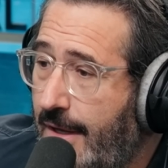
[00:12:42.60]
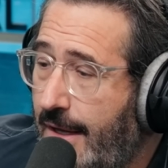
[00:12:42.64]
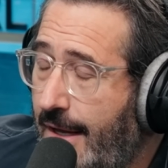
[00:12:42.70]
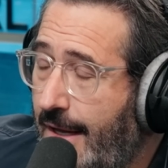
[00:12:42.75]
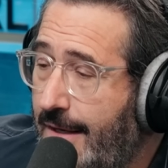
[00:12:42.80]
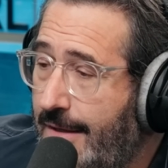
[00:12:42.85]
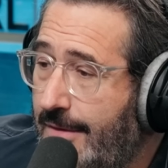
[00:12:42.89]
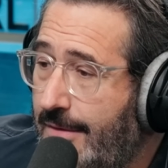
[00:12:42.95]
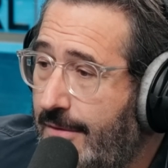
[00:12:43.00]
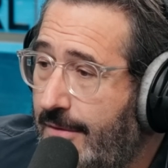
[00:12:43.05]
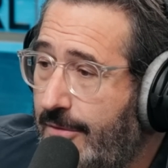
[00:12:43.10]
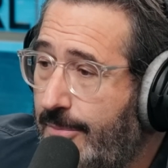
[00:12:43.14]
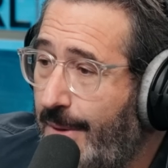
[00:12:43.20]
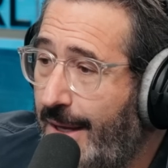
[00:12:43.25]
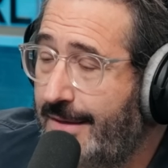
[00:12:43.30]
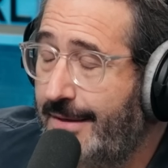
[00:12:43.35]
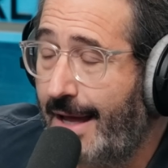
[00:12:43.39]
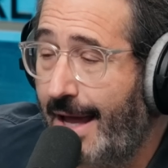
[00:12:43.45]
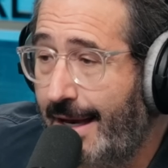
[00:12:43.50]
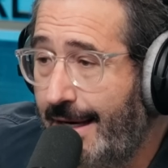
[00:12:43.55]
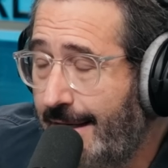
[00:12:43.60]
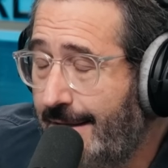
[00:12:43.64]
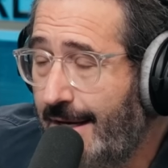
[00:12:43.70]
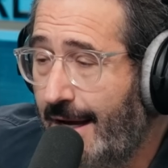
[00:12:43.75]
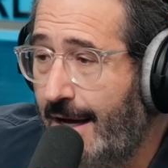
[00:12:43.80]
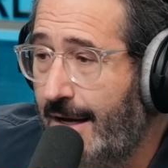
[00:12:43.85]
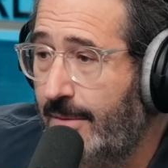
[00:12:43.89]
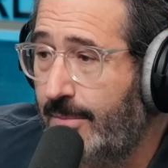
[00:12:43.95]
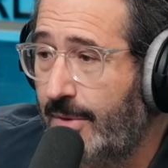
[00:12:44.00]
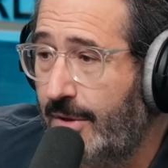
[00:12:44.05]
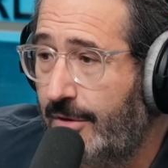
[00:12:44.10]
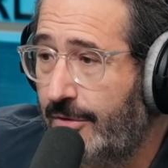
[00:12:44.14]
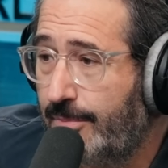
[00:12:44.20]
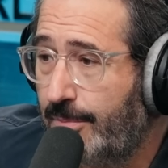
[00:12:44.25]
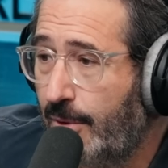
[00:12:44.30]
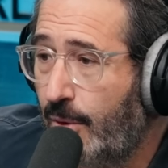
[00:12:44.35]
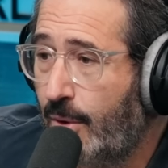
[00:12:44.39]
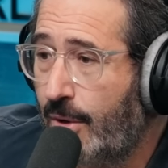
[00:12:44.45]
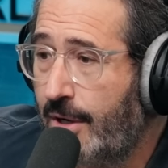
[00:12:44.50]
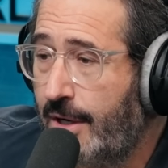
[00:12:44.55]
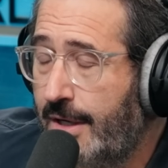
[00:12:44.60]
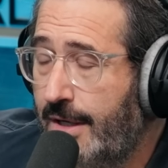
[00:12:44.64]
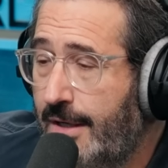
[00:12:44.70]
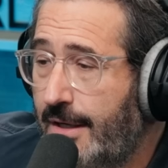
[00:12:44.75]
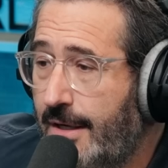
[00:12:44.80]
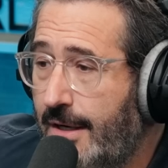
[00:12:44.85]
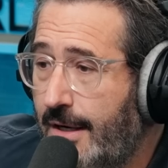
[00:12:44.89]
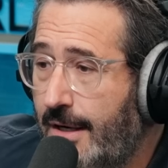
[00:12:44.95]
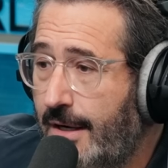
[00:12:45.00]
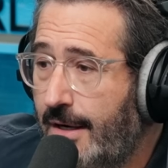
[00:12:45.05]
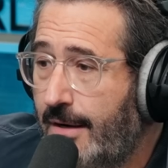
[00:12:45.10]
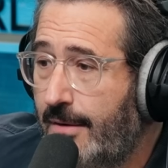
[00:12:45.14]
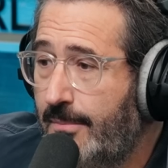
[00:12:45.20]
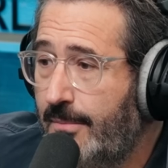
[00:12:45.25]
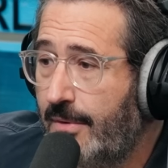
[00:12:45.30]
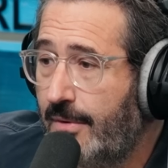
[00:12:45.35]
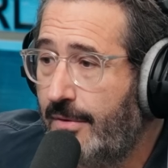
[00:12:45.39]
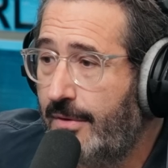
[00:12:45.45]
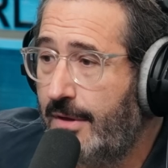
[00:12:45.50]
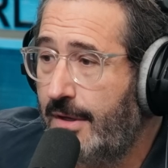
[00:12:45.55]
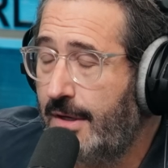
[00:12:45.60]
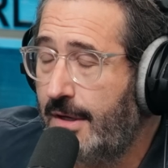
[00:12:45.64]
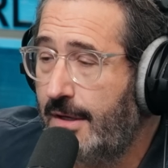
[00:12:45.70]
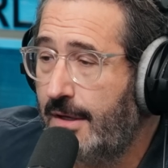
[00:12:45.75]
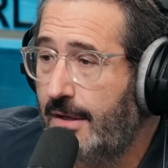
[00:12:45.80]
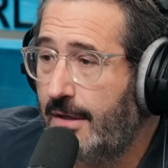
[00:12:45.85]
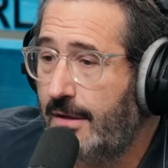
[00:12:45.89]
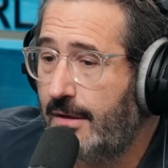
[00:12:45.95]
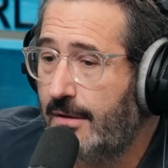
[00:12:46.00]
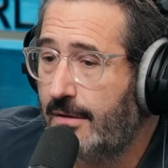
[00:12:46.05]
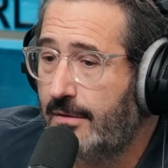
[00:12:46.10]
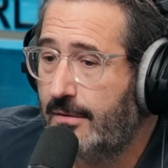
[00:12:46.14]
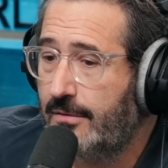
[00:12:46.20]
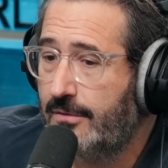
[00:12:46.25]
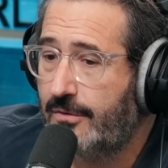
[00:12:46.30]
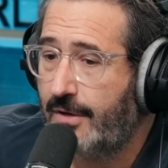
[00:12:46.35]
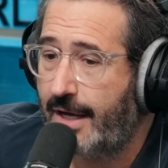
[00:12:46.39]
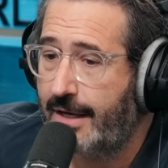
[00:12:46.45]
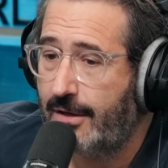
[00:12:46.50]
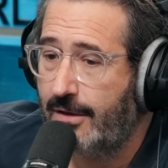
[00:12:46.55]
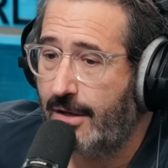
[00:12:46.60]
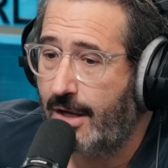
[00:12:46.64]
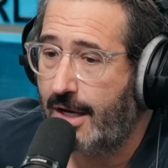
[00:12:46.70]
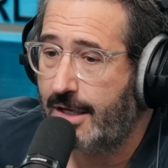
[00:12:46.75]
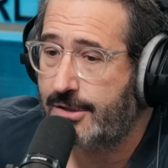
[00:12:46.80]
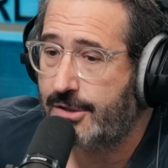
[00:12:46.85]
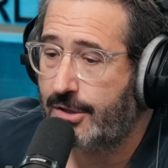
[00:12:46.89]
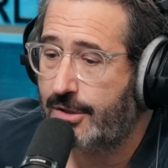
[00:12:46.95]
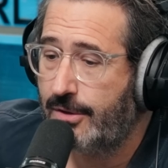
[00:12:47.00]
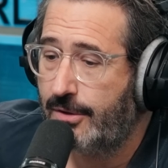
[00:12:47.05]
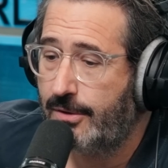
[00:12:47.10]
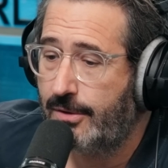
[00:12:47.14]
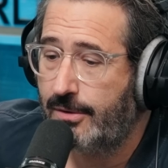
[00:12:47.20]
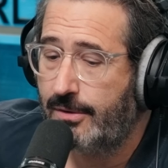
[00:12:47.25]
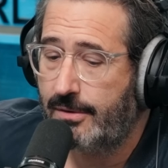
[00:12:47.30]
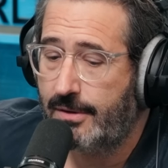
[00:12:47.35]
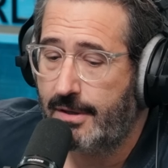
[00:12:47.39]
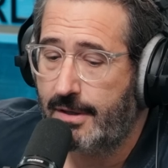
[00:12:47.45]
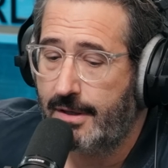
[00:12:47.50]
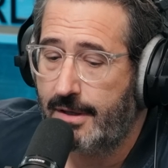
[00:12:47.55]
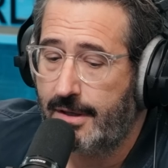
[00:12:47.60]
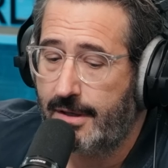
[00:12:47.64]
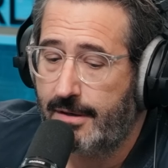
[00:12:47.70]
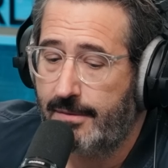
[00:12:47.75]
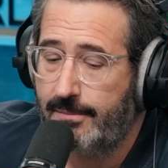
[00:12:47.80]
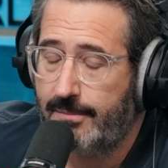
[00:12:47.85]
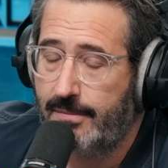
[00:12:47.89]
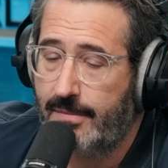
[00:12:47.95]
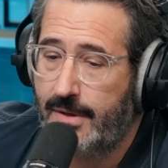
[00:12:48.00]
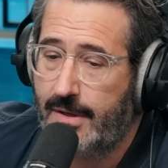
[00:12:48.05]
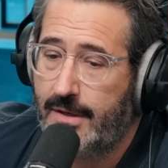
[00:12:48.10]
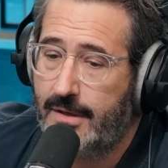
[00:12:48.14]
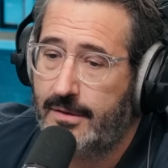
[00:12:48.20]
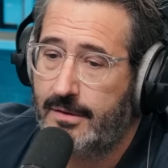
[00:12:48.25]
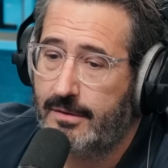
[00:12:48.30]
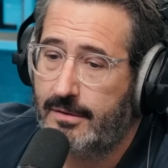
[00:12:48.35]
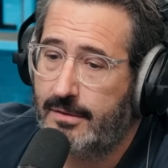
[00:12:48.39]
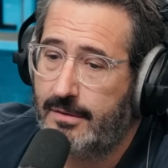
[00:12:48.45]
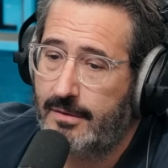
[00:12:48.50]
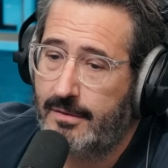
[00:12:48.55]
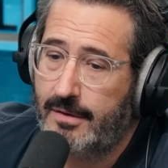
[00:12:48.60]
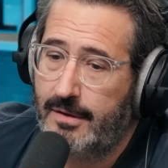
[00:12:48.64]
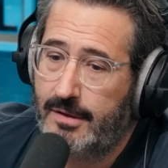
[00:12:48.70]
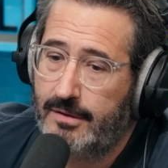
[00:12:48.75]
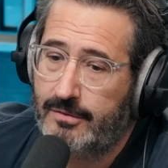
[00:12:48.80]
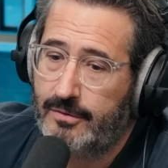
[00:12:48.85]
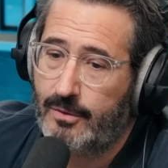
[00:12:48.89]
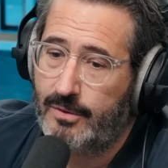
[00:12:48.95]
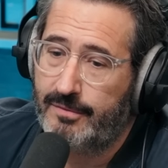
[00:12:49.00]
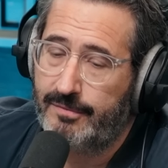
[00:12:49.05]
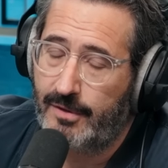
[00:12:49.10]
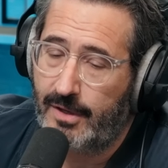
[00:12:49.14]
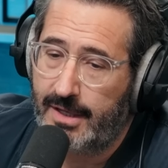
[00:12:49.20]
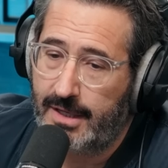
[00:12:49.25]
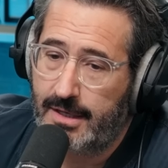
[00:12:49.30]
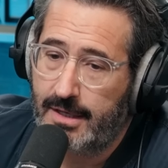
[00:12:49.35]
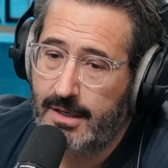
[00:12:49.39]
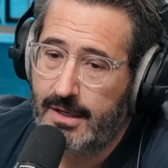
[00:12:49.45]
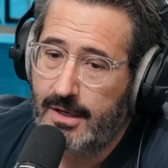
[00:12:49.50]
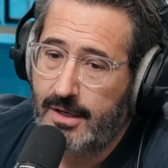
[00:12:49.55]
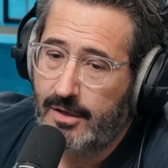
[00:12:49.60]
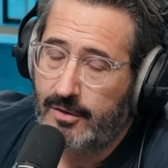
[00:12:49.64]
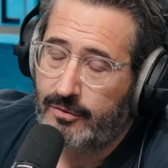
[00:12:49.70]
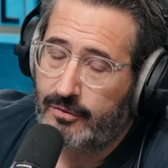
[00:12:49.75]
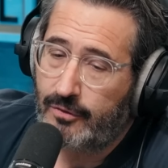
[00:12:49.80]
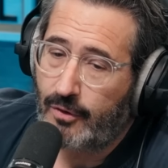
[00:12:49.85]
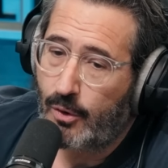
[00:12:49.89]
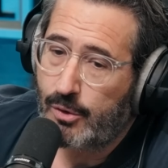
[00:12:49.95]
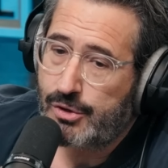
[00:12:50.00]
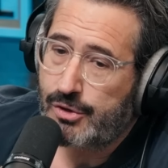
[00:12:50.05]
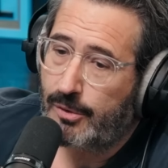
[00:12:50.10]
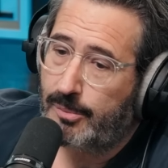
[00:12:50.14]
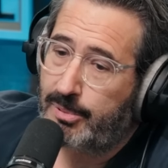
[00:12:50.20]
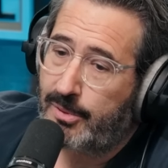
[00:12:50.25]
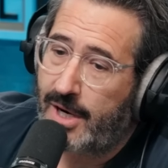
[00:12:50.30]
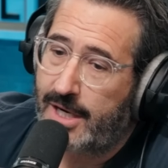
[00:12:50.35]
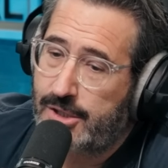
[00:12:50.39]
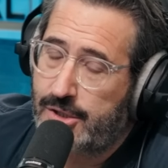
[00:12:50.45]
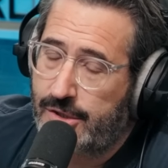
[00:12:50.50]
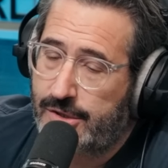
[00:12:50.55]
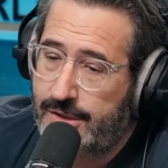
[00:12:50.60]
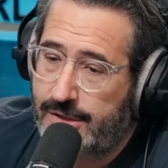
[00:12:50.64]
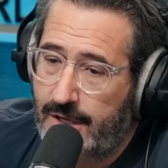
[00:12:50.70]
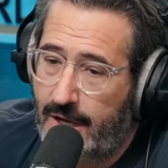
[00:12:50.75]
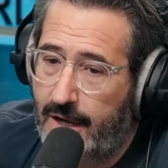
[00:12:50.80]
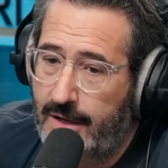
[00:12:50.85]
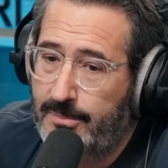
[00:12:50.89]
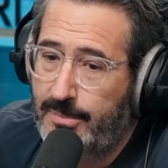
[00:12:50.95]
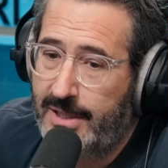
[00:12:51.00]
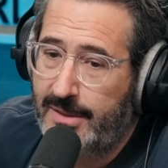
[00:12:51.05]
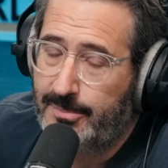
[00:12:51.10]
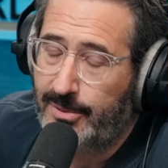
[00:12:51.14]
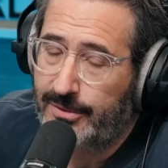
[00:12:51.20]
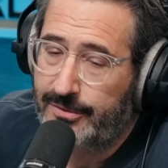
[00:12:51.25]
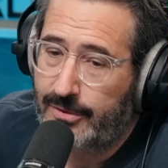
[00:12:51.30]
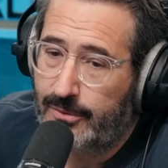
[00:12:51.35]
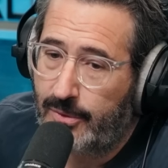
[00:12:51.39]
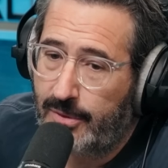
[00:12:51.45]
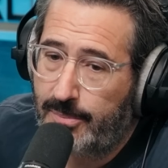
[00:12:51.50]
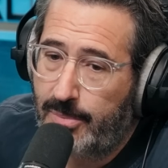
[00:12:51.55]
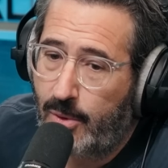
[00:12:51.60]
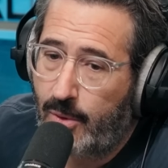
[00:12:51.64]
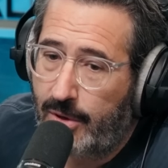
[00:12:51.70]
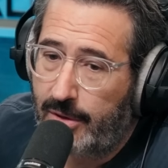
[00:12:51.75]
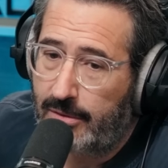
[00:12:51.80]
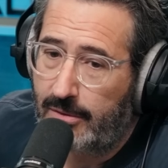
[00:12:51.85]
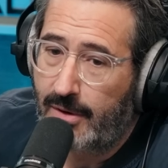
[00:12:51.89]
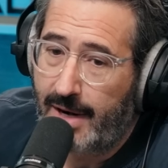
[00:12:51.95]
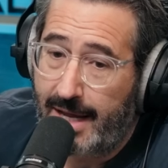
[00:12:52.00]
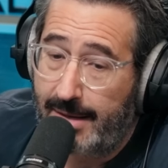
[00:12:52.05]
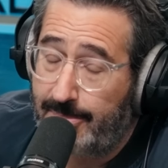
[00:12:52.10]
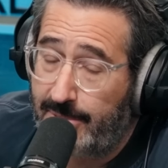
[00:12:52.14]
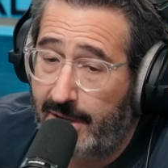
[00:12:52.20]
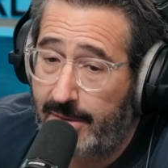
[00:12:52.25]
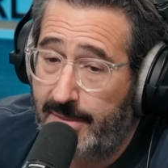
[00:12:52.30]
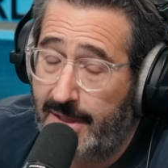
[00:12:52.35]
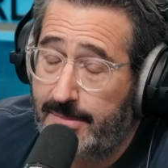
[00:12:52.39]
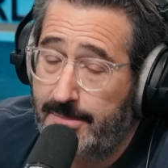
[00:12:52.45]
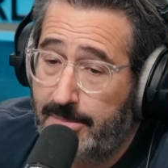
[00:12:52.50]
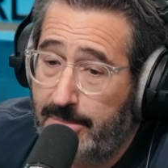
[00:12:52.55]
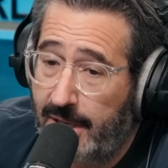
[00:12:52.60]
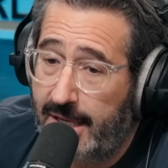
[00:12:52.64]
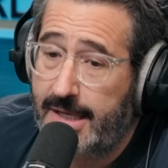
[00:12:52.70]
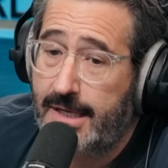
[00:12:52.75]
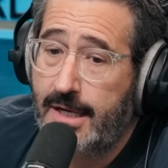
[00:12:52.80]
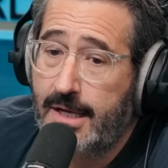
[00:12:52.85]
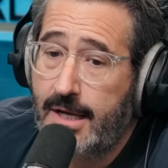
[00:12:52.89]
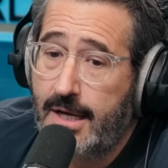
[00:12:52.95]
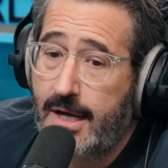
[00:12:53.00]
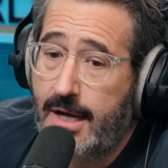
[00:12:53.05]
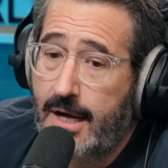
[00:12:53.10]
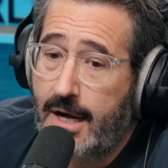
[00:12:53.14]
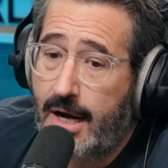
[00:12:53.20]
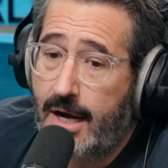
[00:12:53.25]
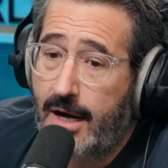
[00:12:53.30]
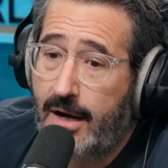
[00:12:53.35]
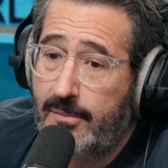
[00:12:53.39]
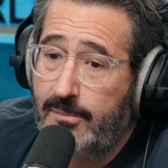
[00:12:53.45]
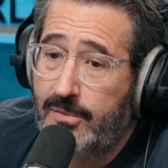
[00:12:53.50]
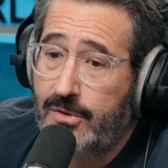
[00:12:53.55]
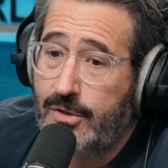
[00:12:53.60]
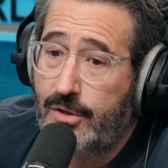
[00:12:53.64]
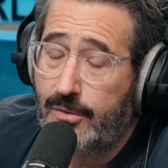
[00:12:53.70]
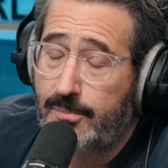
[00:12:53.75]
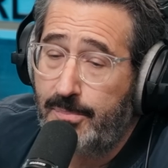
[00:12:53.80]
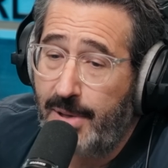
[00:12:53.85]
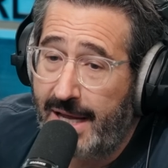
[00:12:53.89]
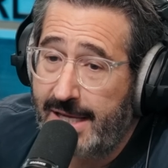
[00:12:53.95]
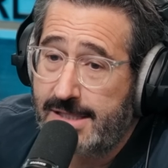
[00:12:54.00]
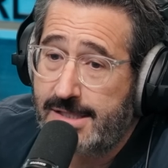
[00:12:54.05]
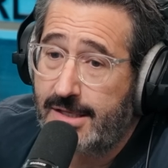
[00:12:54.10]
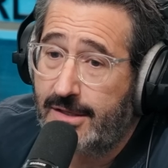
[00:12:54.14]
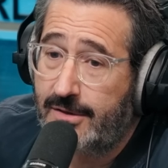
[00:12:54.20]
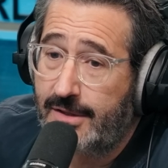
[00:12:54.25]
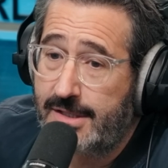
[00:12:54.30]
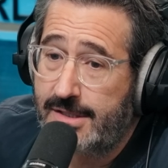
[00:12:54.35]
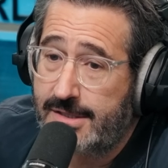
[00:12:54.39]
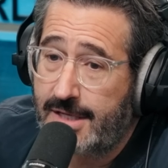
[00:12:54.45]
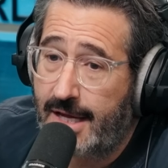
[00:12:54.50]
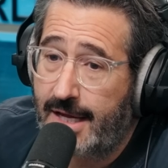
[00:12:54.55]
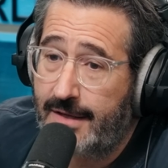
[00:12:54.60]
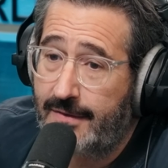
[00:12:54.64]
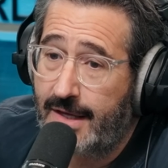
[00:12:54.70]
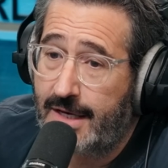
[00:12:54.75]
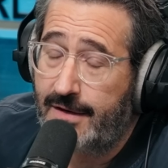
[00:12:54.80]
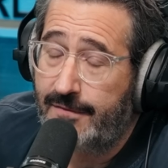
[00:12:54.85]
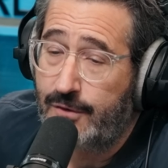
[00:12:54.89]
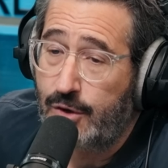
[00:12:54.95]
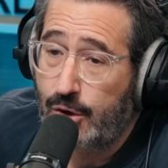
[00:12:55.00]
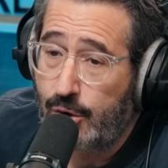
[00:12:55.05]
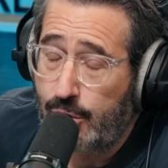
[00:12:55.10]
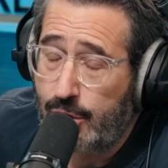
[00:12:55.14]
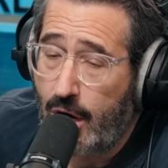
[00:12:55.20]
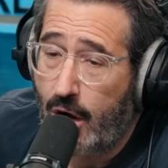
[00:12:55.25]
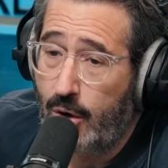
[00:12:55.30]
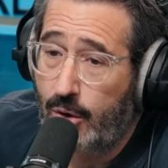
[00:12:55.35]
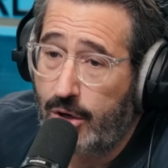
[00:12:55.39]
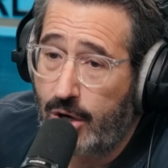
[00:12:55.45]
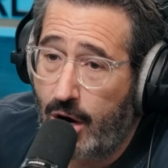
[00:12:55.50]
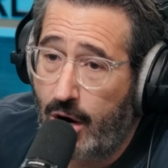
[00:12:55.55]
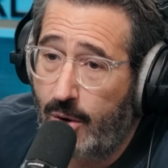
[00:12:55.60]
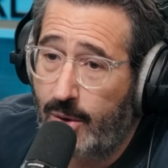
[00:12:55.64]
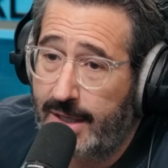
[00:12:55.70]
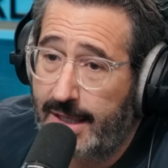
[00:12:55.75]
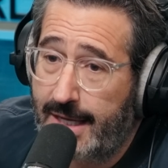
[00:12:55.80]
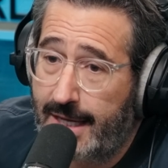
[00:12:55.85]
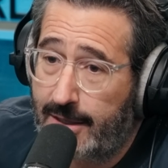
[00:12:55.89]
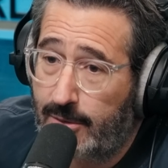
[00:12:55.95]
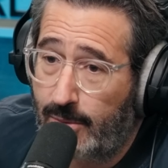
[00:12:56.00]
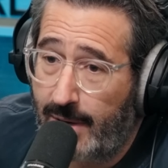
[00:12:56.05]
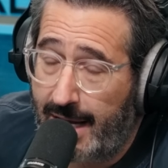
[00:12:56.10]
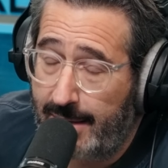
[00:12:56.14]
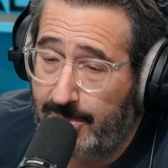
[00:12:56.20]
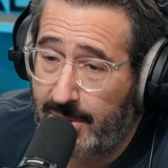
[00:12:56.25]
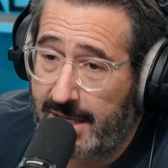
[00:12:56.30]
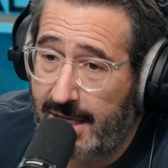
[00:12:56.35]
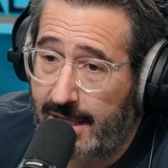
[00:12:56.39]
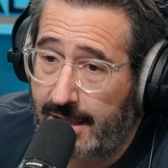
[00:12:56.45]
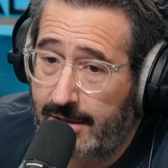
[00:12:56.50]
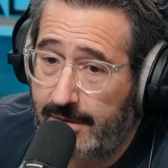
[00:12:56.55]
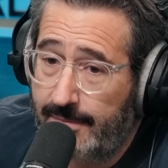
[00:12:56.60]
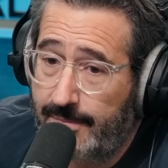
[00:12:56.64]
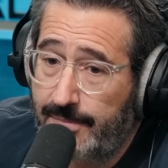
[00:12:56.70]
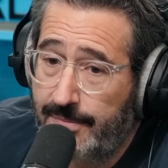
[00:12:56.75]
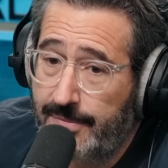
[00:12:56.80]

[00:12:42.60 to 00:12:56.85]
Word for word: and spent any time exploring um, the psychological um, and the sort of like social pressures on people to report rape. I mean, but um, you're basically saying that if you don't go and get a rape kit